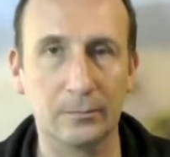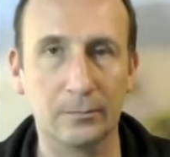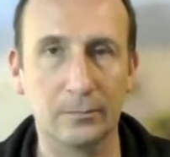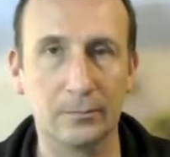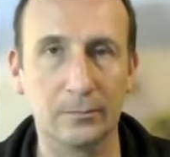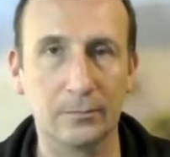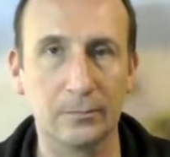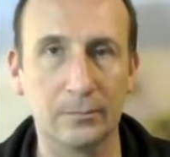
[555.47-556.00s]

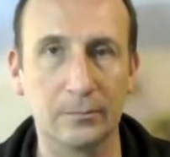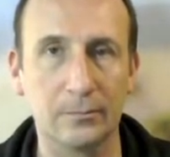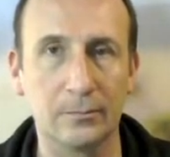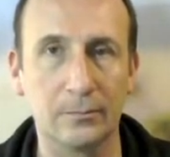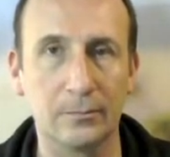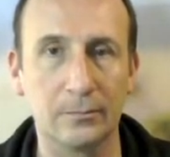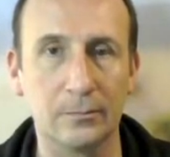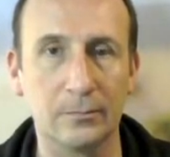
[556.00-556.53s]

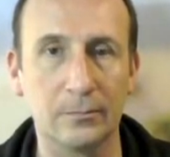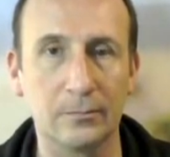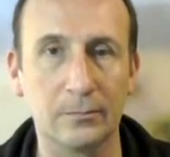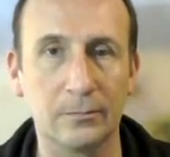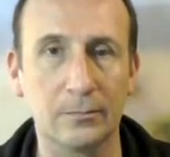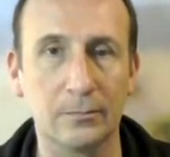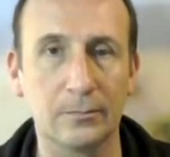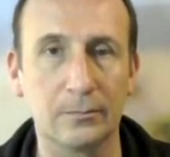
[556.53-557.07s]

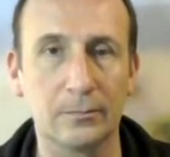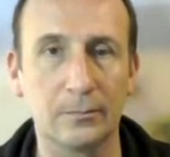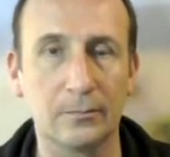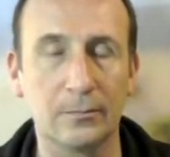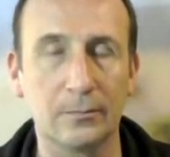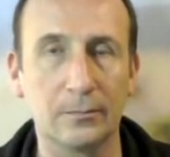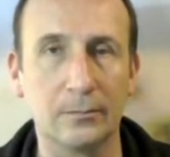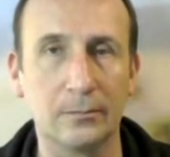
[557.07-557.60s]

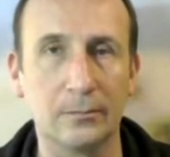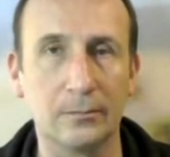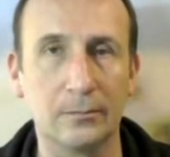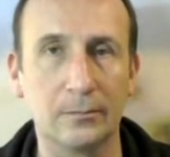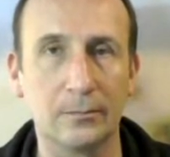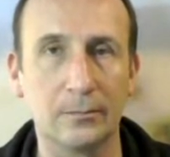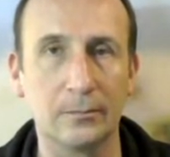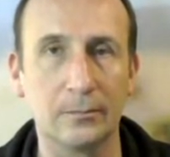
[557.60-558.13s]

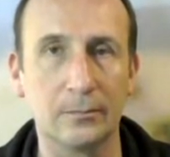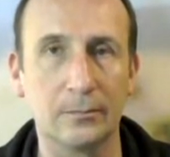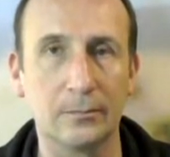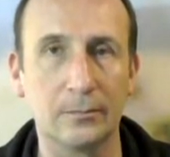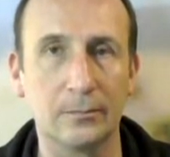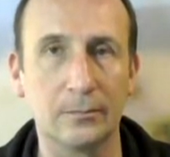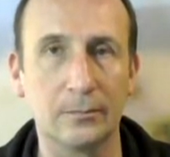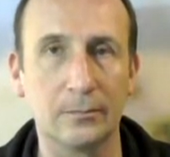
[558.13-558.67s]

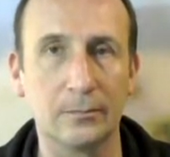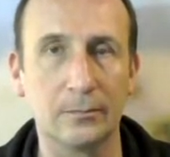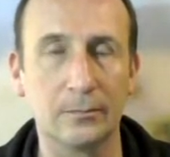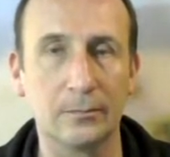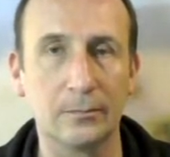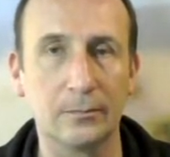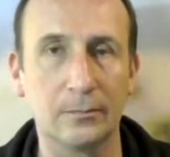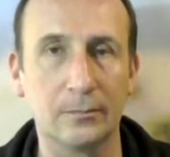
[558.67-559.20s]

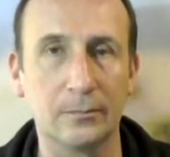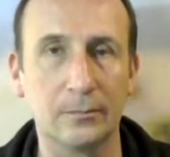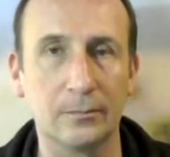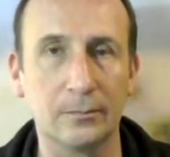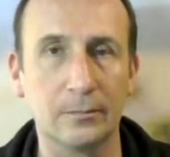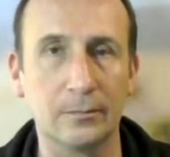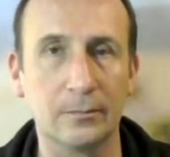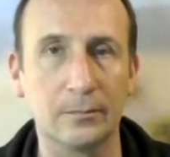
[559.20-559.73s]

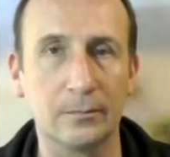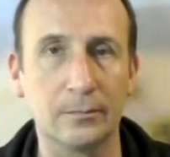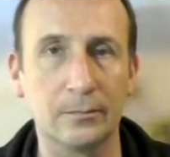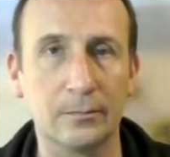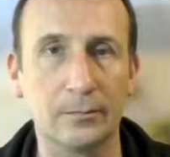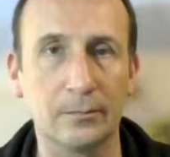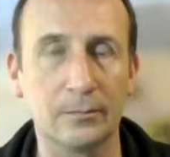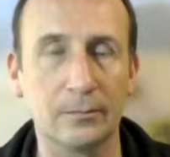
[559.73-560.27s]

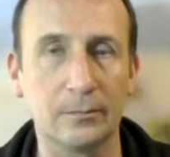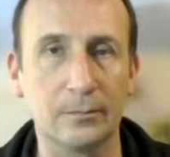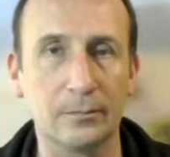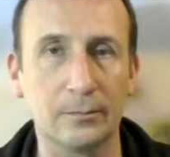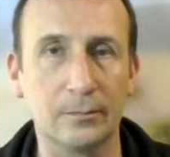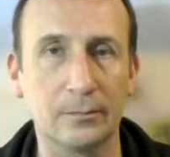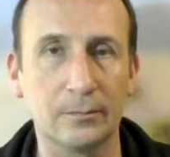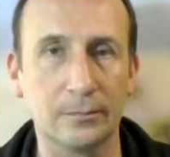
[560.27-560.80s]

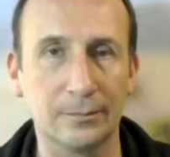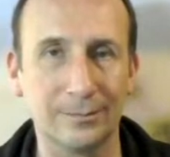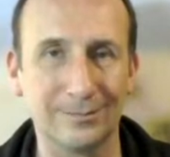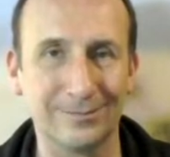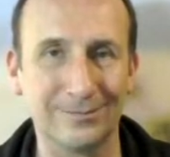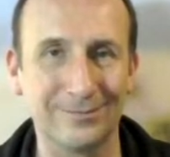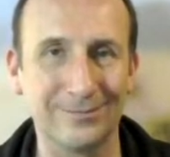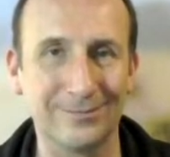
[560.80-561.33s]

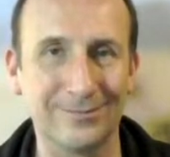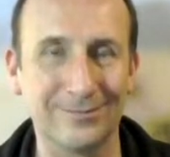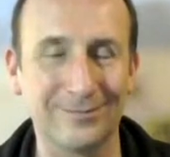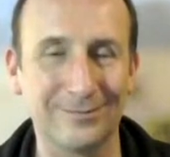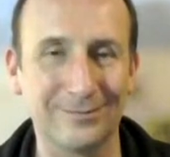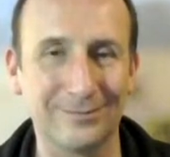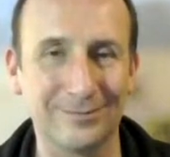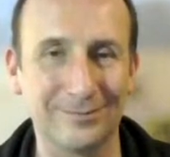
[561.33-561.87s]

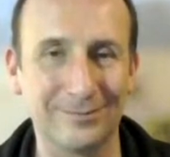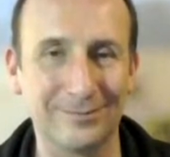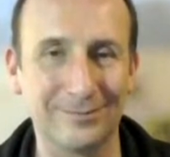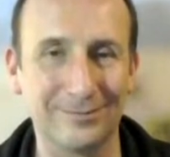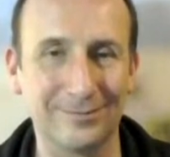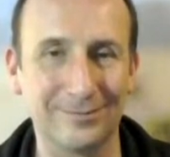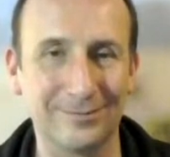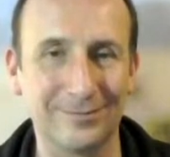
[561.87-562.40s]

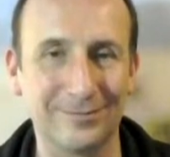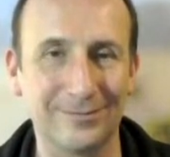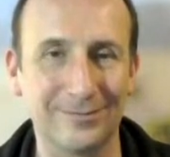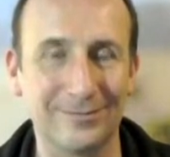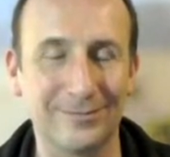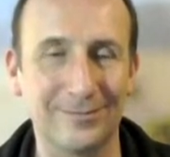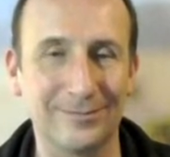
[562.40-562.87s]
This person isn't speaking.